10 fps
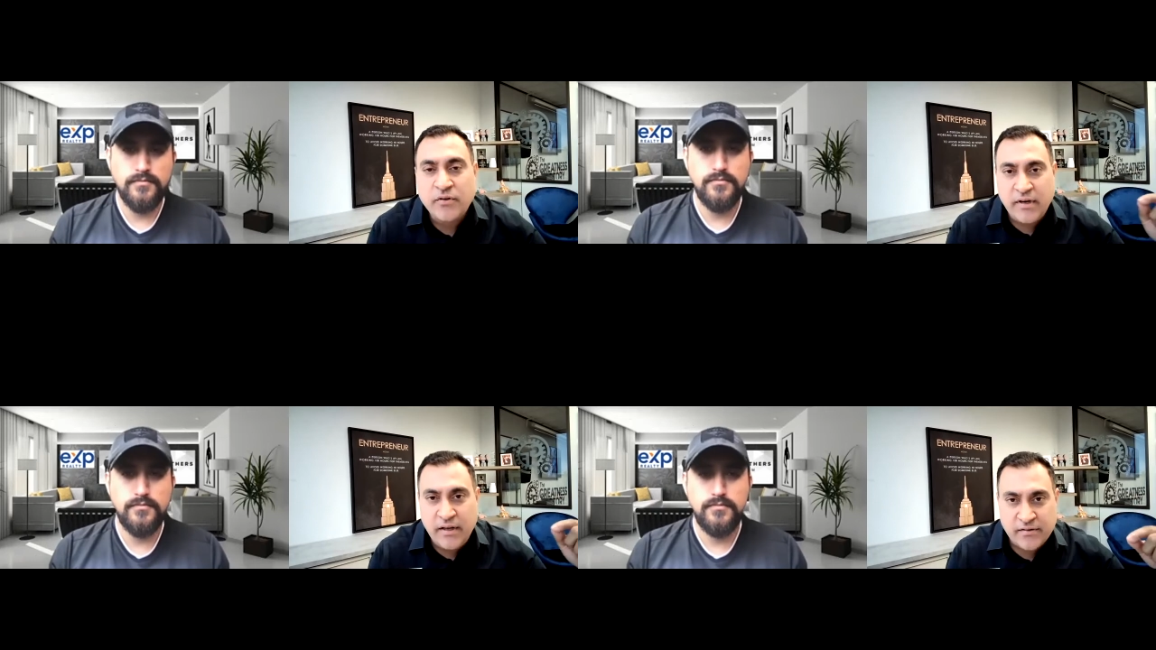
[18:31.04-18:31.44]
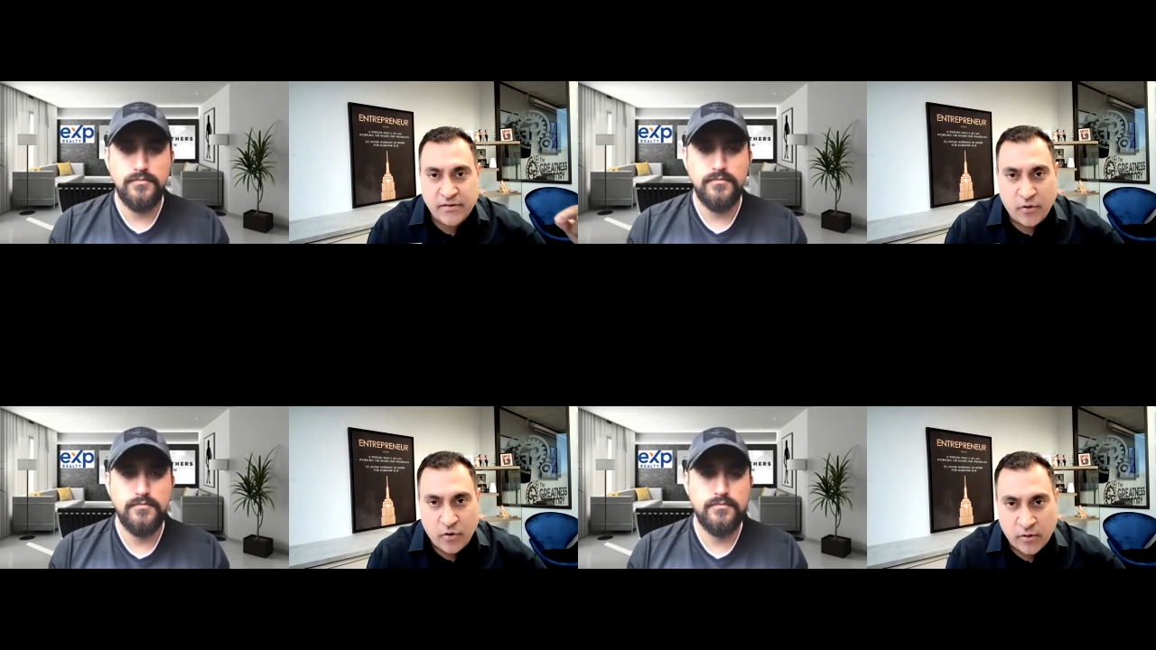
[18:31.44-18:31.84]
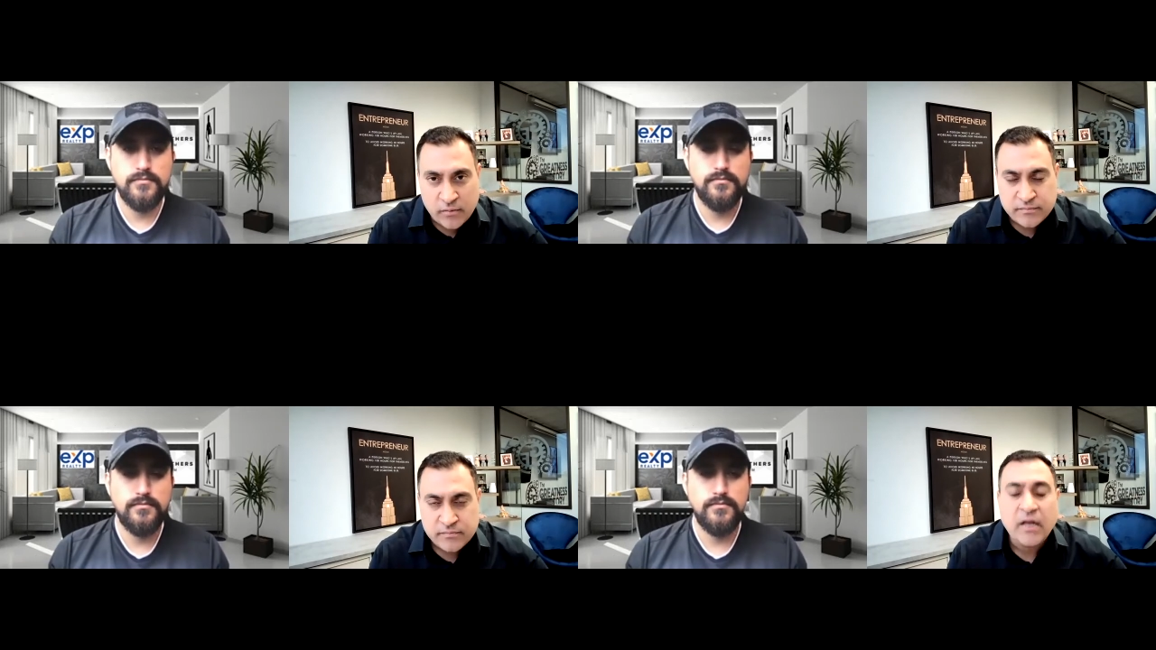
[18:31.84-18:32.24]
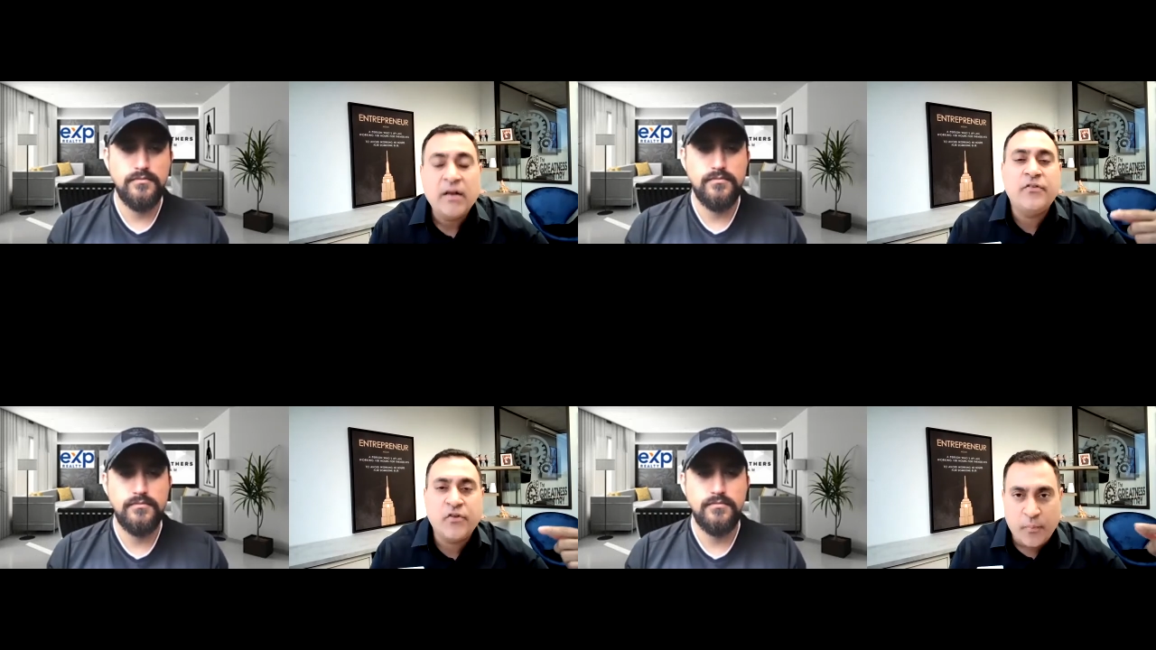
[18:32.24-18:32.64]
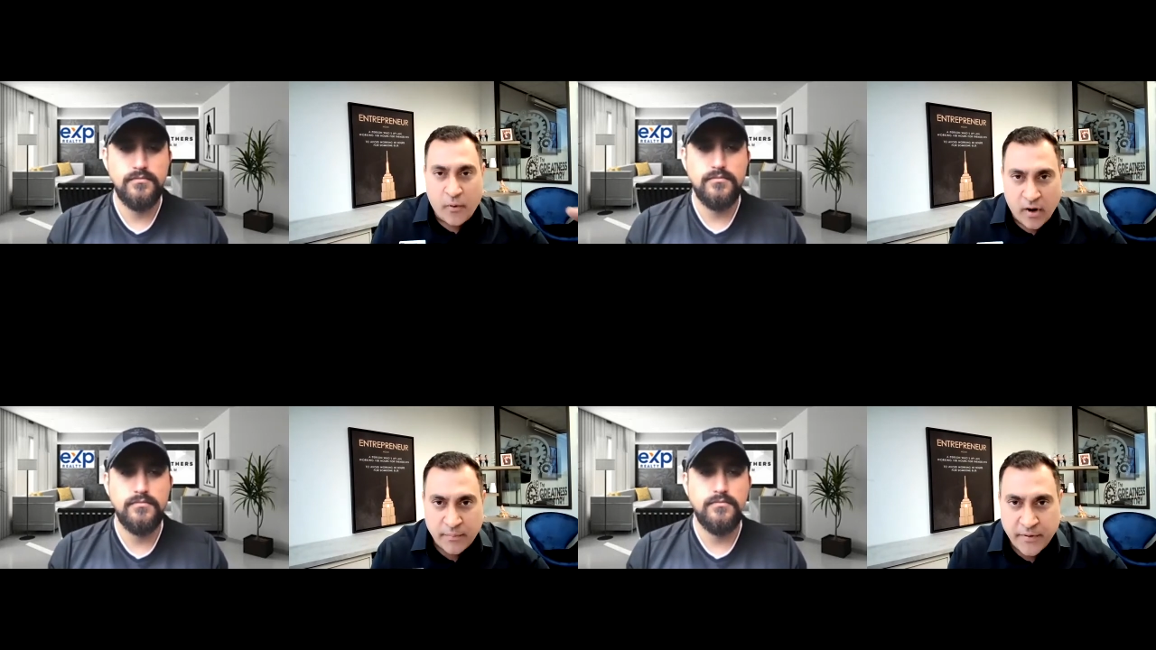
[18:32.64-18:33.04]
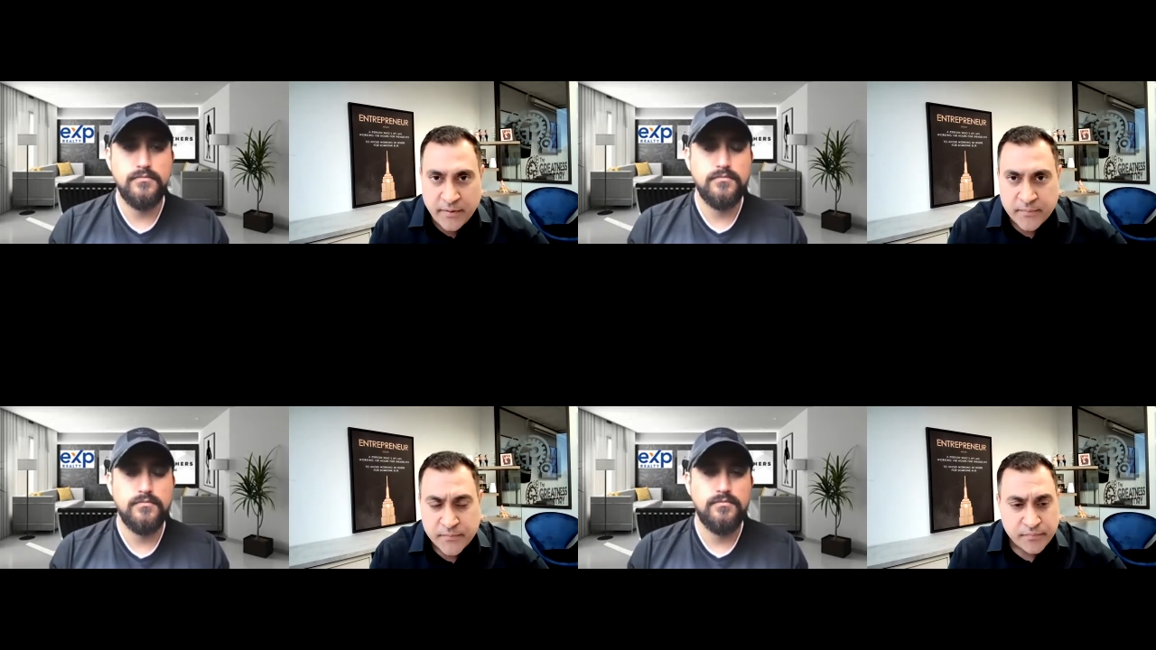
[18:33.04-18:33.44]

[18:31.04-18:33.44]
Speaker 1: to lease your home, lease your apartment,